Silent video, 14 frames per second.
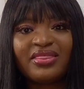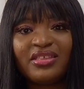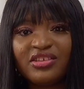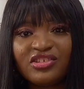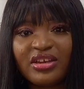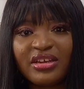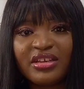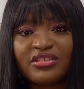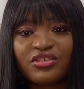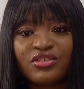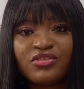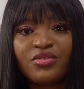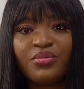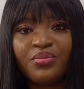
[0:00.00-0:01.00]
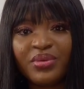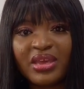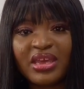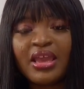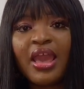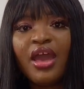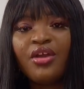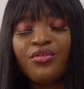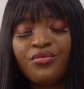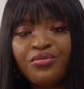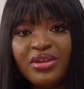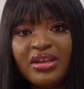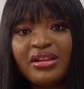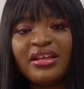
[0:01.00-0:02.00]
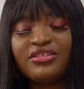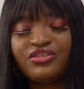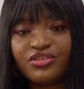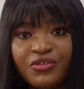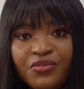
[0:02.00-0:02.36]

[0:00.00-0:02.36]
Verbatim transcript: This channel is going to be real and truthful.